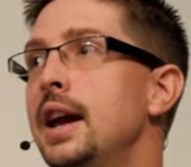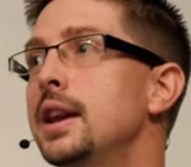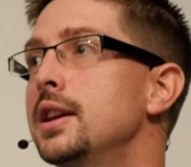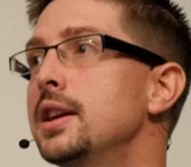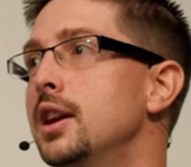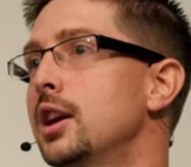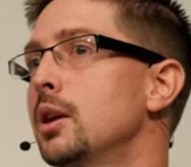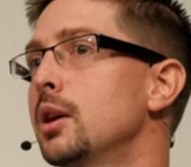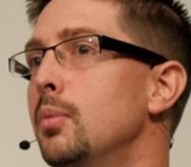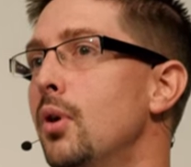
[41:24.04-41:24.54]
80
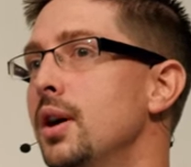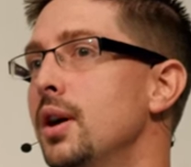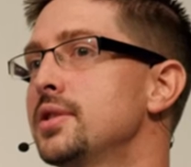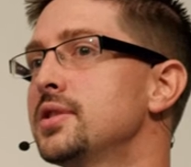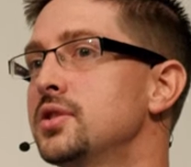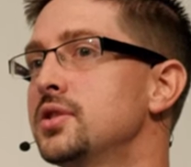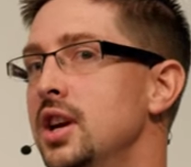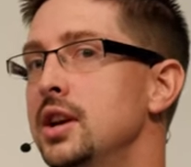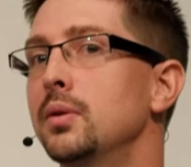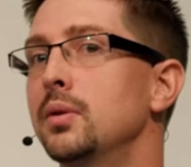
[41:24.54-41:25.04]

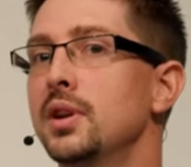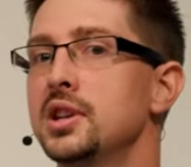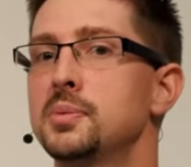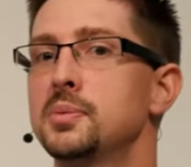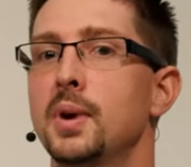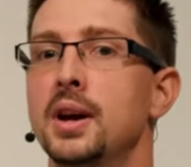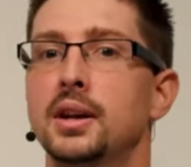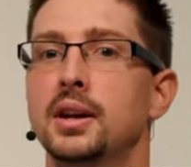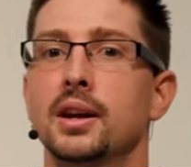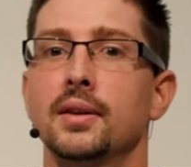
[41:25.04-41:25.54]
gigabytes, generally
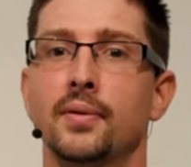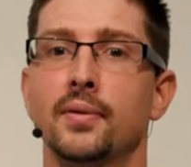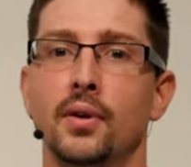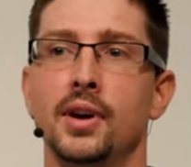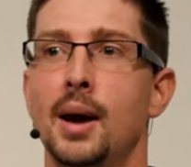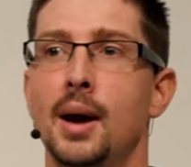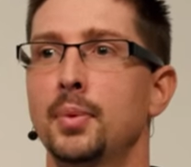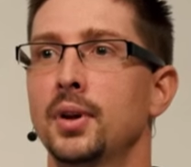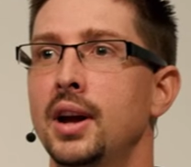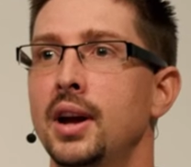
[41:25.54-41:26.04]
speaking, for
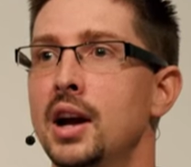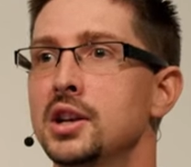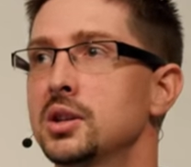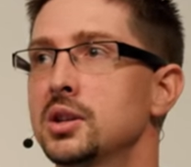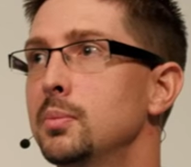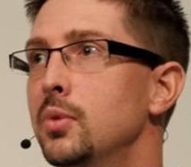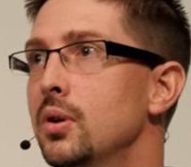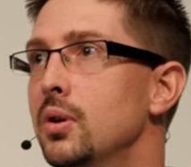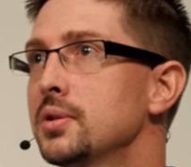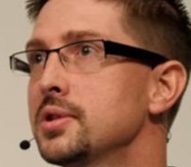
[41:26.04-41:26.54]
an
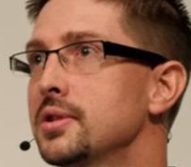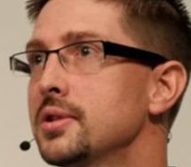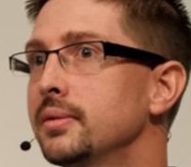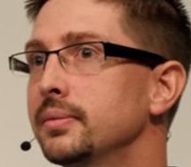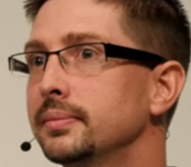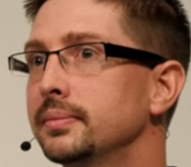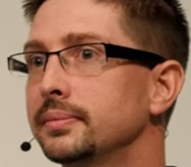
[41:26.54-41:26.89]
application box.